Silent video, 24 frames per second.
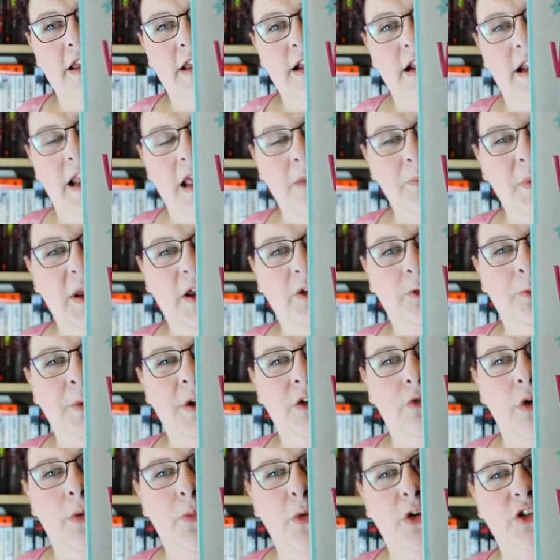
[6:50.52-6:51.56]
Claire Bixby
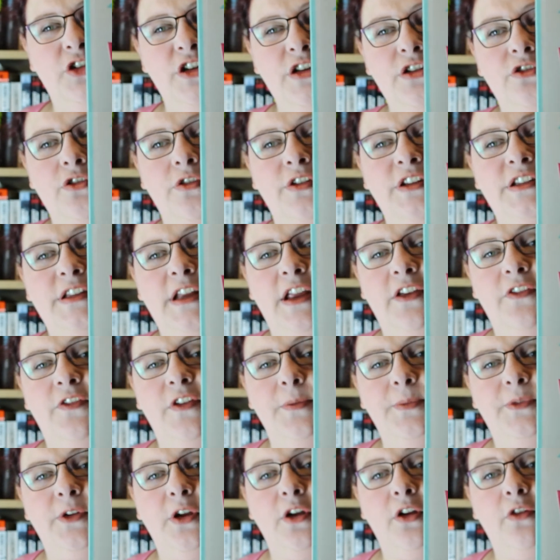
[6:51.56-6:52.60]
grew up watching Doris Day
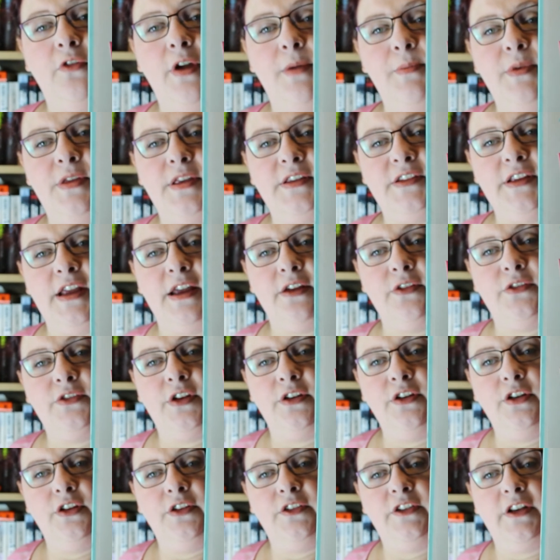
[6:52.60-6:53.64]
films at her grandmother's house
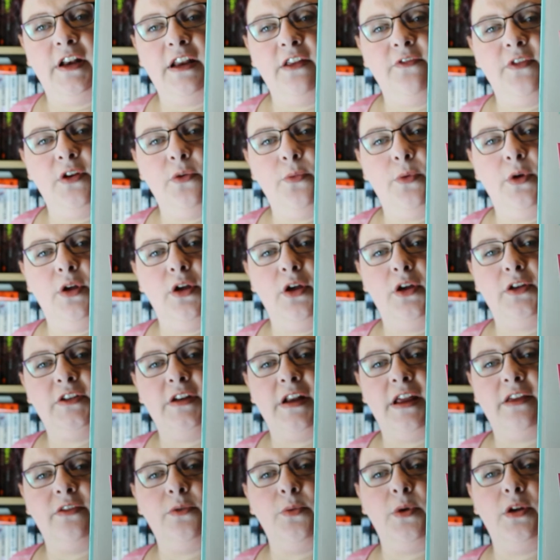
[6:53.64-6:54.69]
and yearned to live in a world
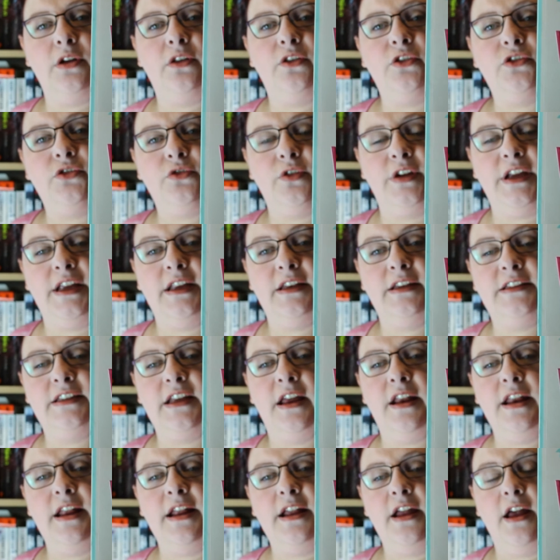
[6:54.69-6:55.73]
like the one on the screen,
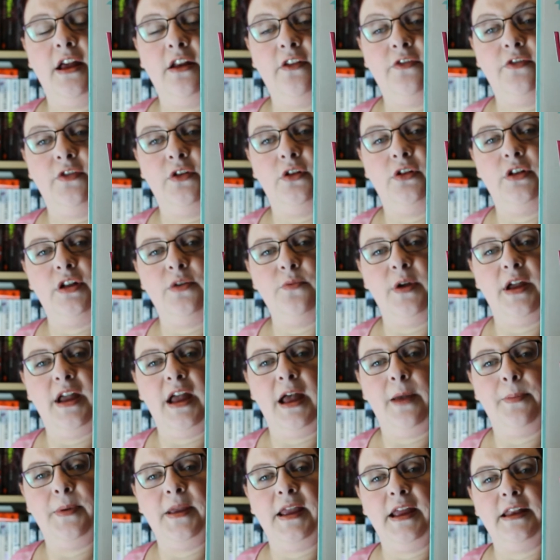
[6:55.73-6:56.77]
sunny, colourful, and where
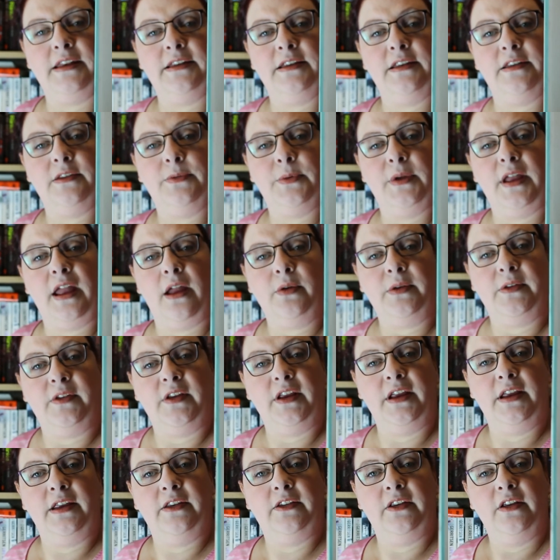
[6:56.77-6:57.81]
happy endings were
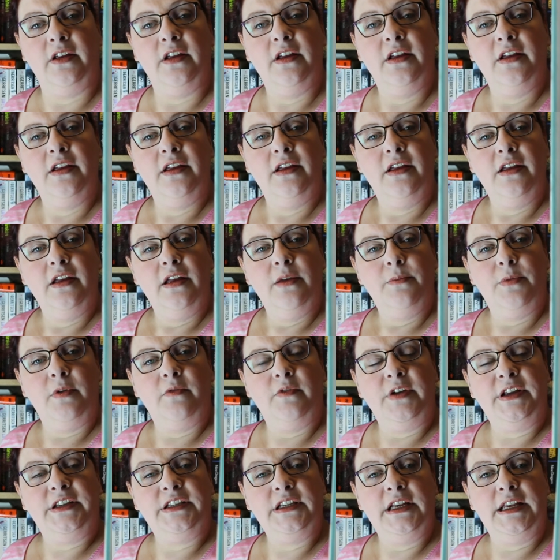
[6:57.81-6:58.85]
guaranteed. But
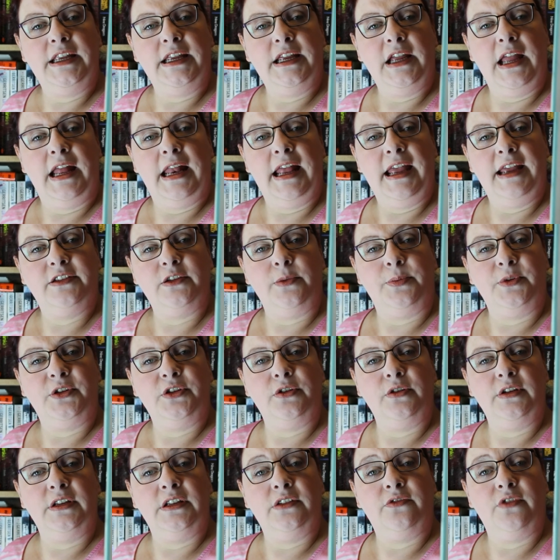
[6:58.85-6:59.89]
recently, Claire's
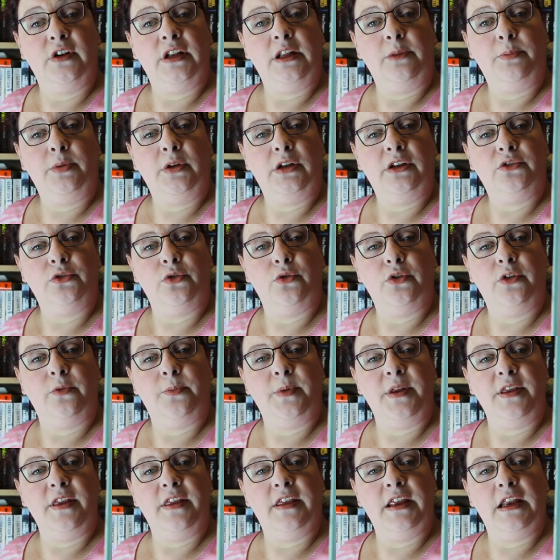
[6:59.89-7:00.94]
opportunities for a little pillow talk have
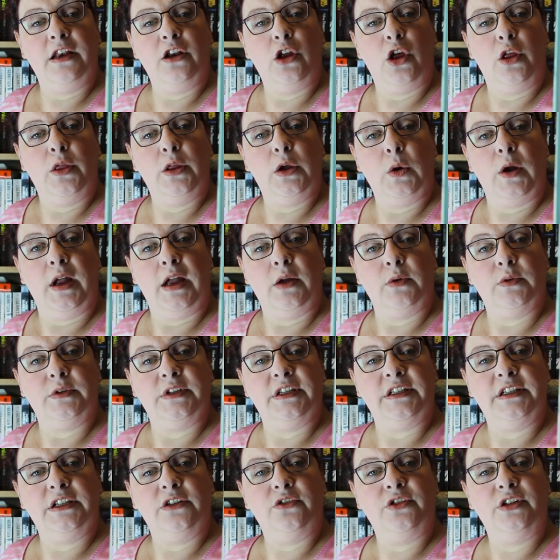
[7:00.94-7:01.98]
been thin on the ground
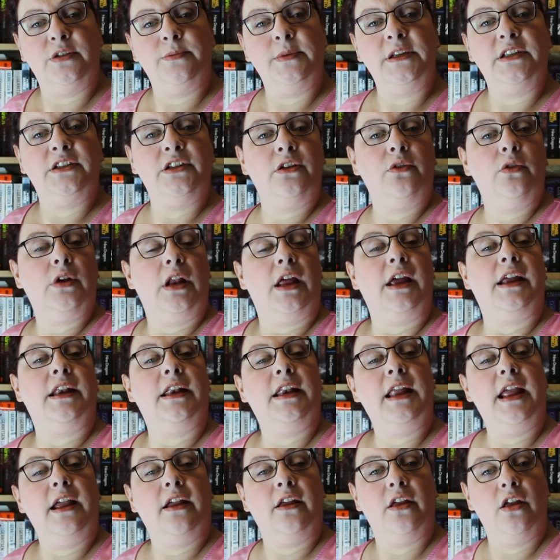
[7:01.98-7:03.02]
until she meets a new client,
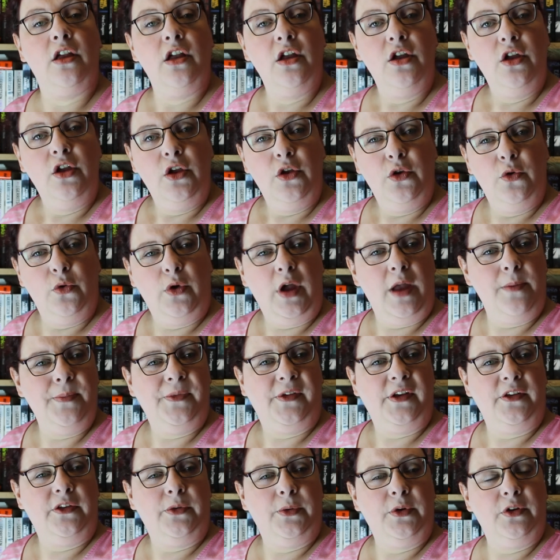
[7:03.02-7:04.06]
Nick, who comes
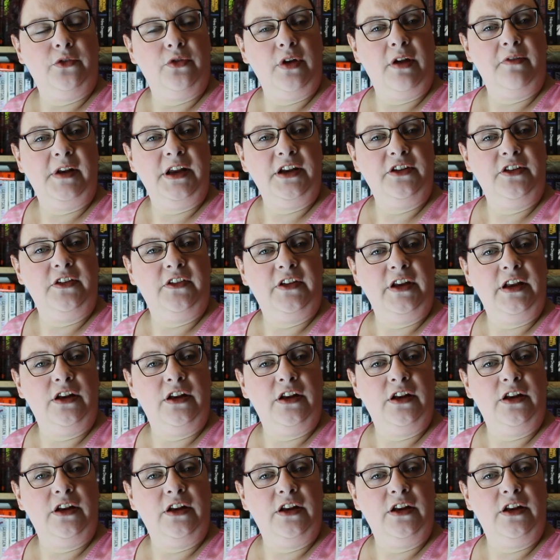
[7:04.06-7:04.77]
into her travel agency